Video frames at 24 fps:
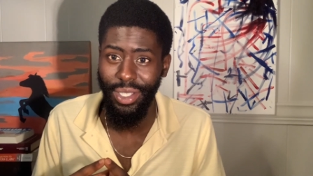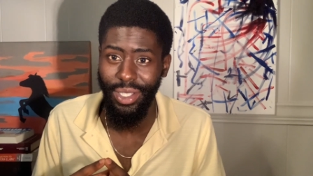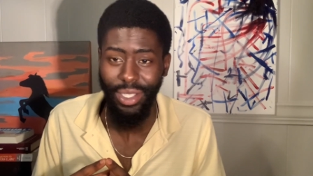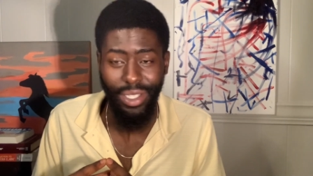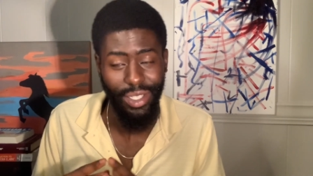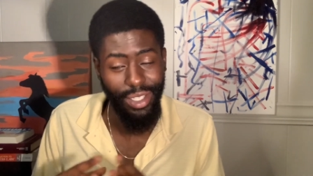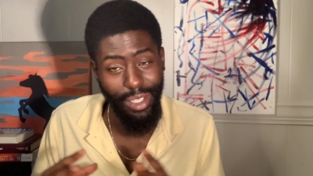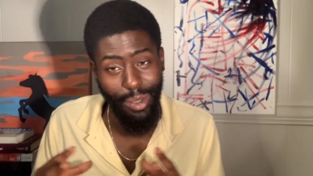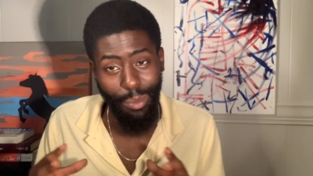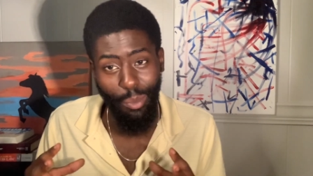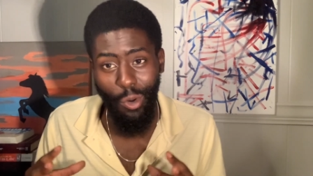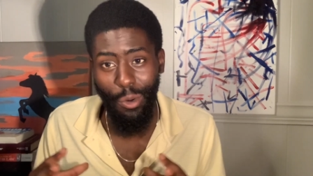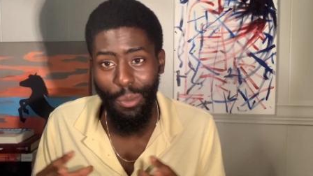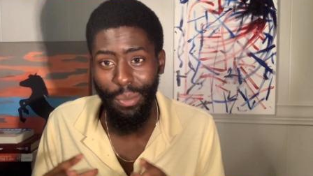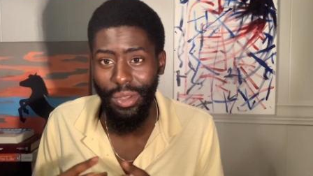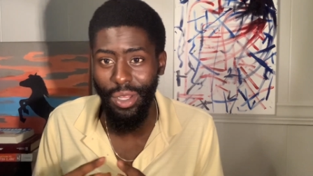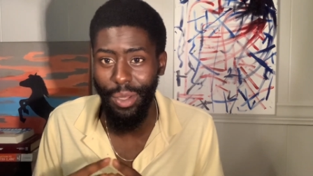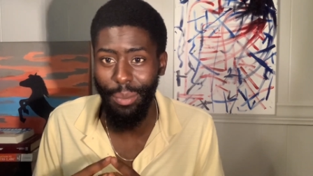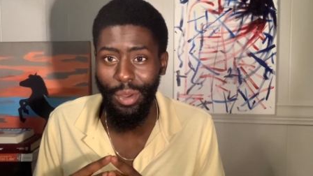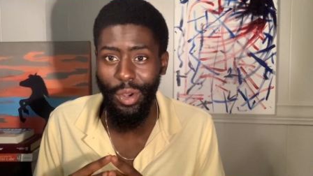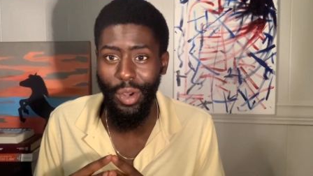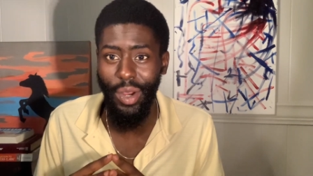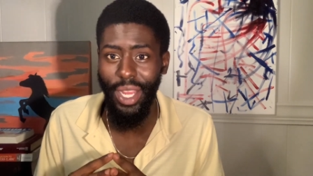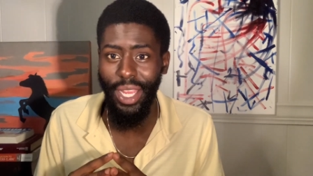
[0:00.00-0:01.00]
the
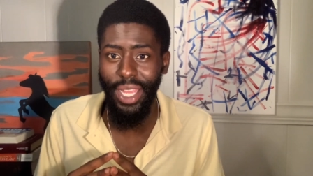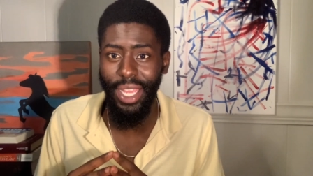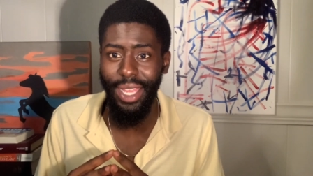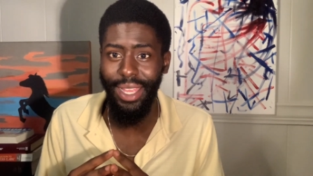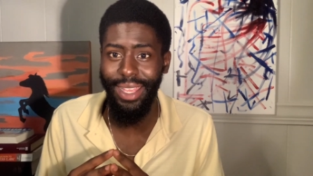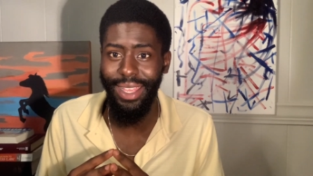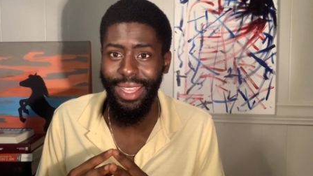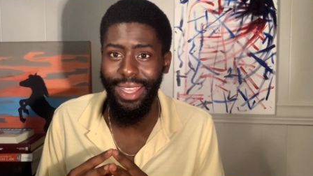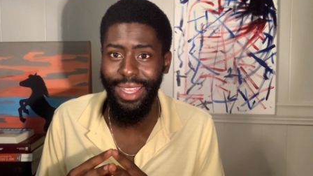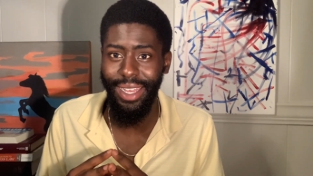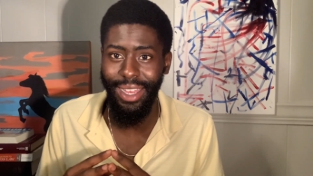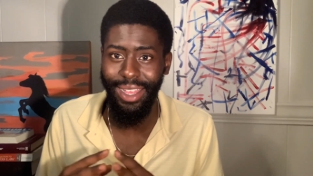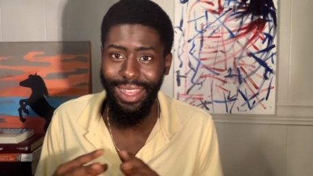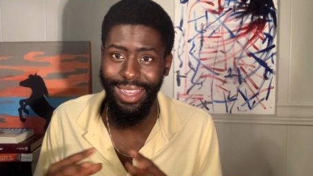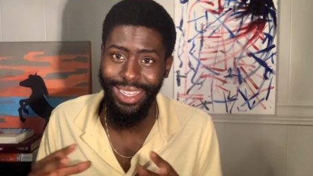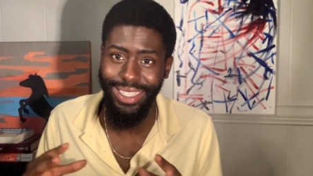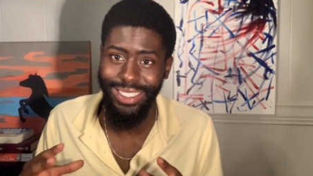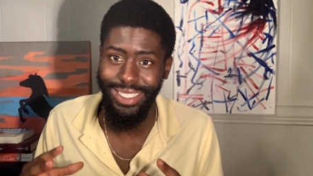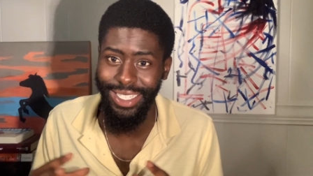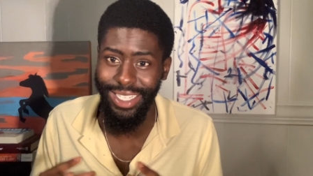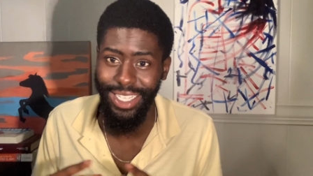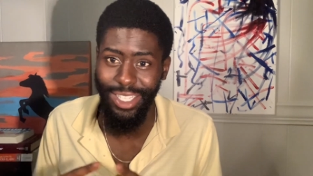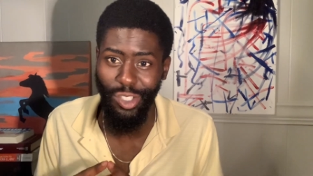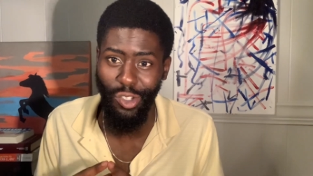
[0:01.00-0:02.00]
better I get. And I
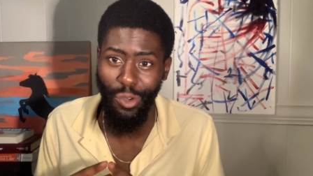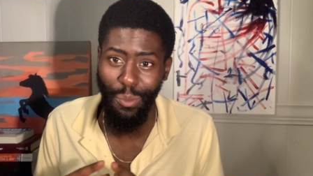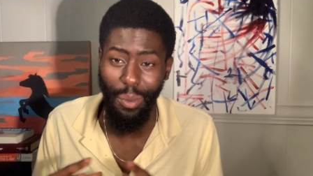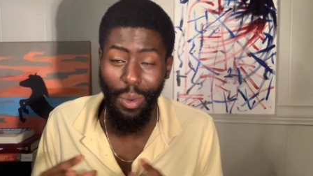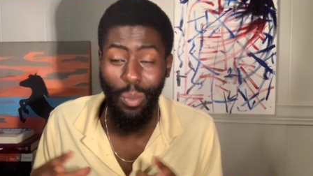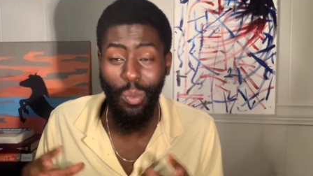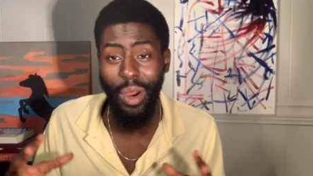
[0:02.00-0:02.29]
actually get to a point